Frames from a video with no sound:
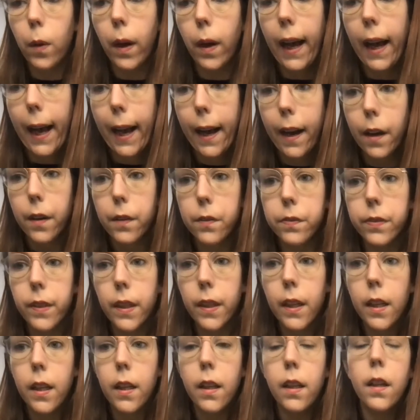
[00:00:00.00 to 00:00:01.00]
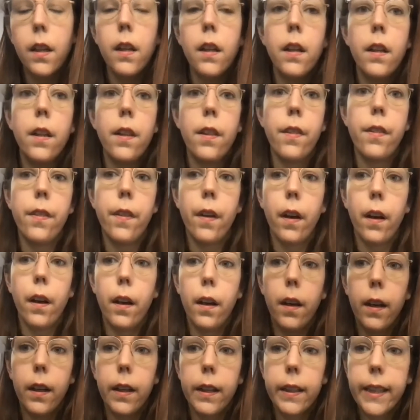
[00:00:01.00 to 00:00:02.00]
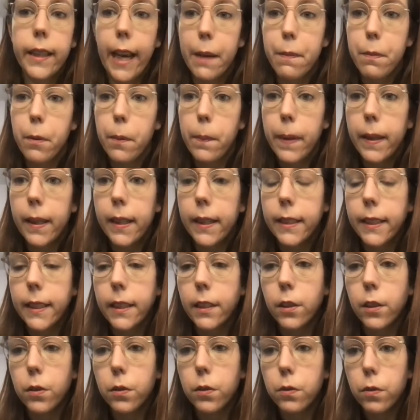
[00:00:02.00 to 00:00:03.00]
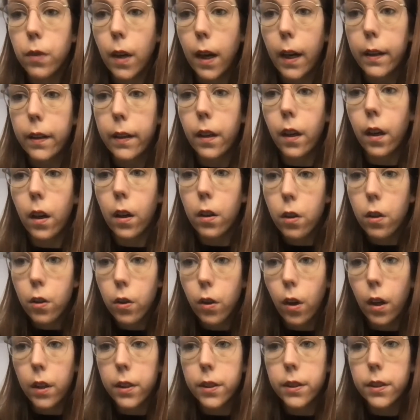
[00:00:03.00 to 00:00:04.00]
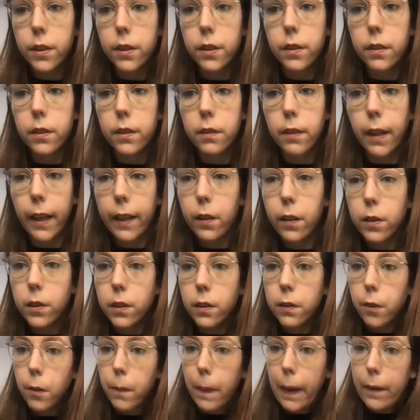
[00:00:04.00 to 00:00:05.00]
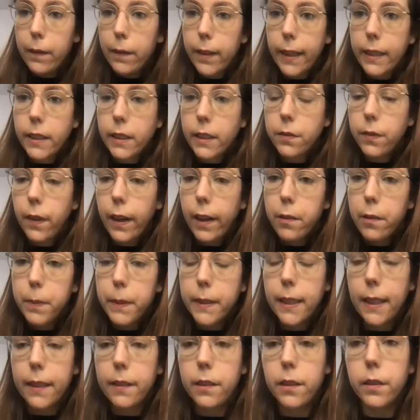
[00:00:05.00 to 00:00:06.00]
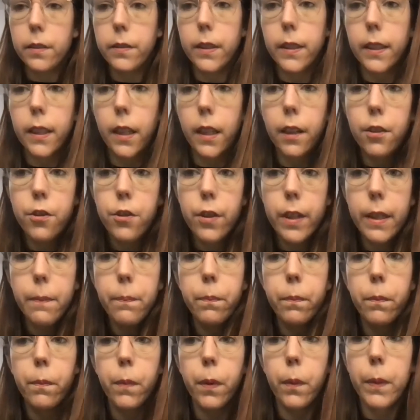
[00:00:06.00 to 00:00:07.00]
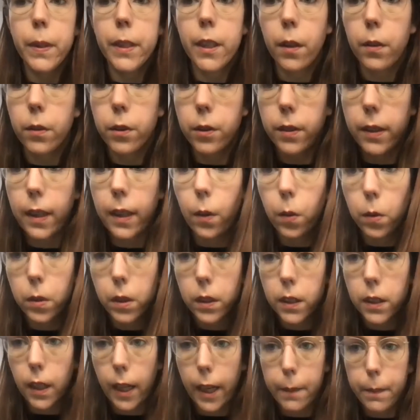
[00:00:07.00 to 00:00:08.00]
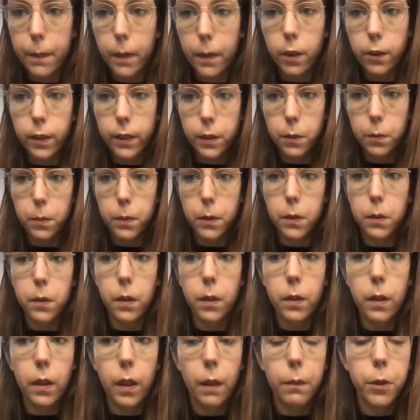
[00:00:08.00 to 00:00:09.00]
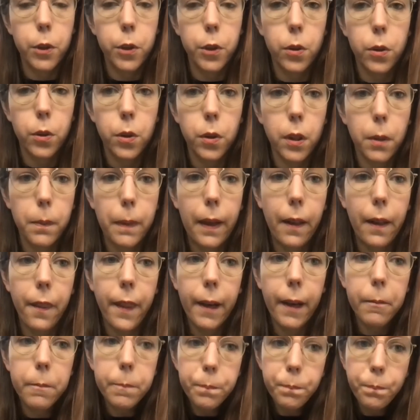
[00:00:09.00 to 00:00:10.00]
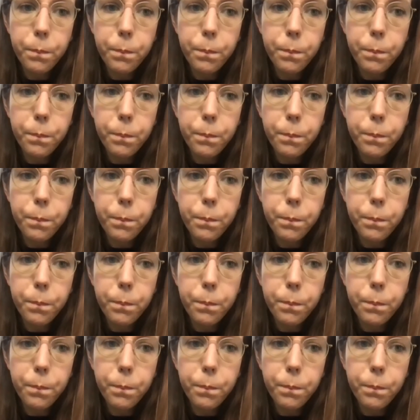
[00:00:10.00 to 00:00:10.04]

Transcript: have the capability to run across the records of about 95% of the country, but we don't do that all the time. Chris will, I'm sure, talk about that.